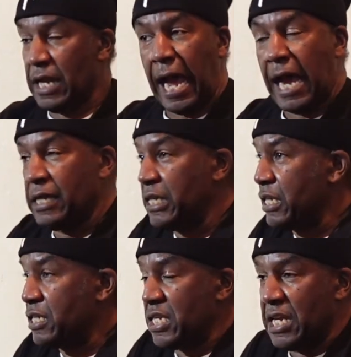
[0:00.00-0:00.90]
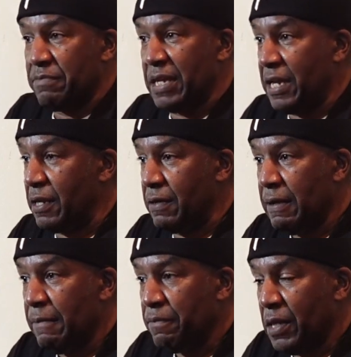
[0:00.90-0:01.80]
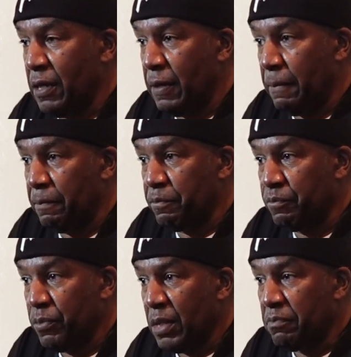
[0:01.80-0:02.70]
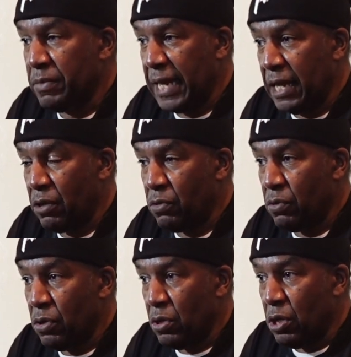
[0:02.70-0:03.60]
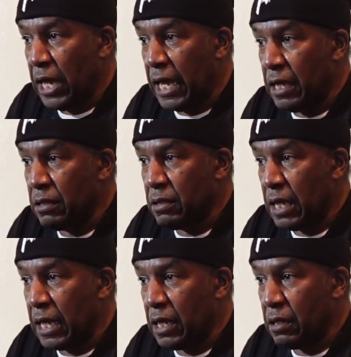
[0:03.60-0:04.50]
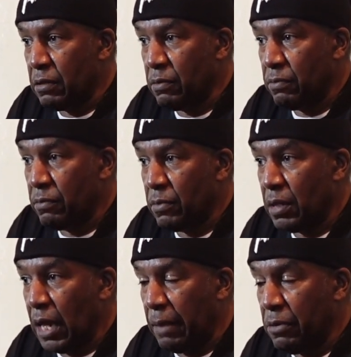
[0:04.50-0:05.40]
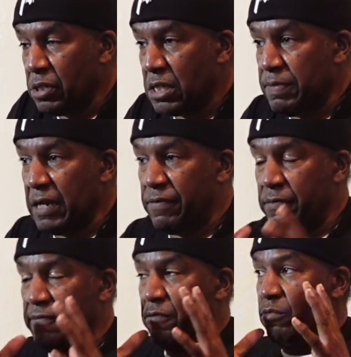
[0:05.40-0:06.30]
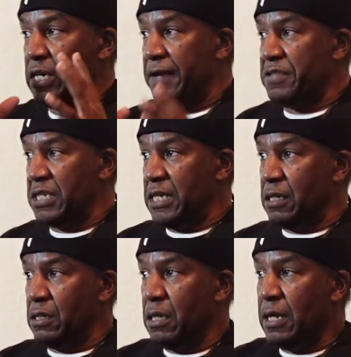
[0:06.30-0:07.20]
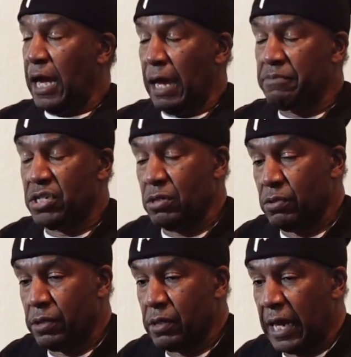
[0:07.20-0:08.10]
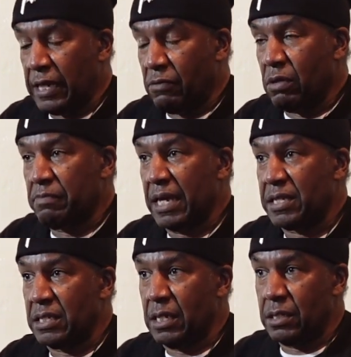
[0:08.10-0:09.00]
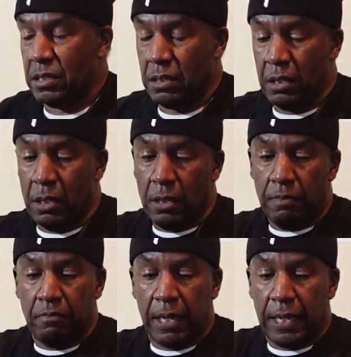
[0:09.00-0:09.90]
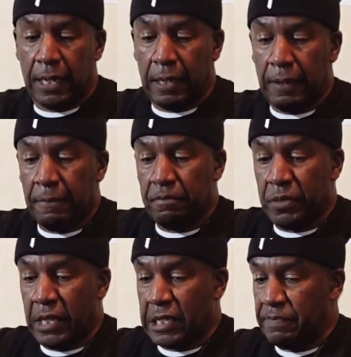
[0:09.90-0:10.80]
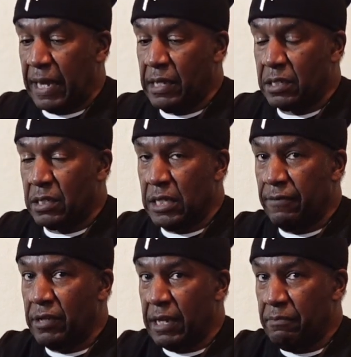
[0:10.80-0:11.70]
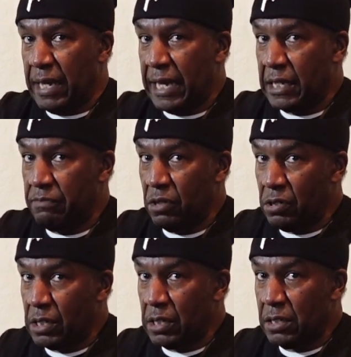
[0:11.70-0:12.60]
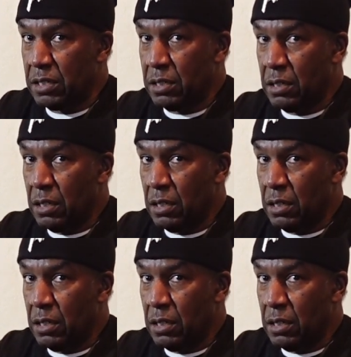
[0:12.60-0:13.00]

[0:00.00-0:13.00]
I didn't see them get it. Now, and I'm only speaking from what I've seen. I'm sure, and it would make sense, by the Hispanics living in black communities,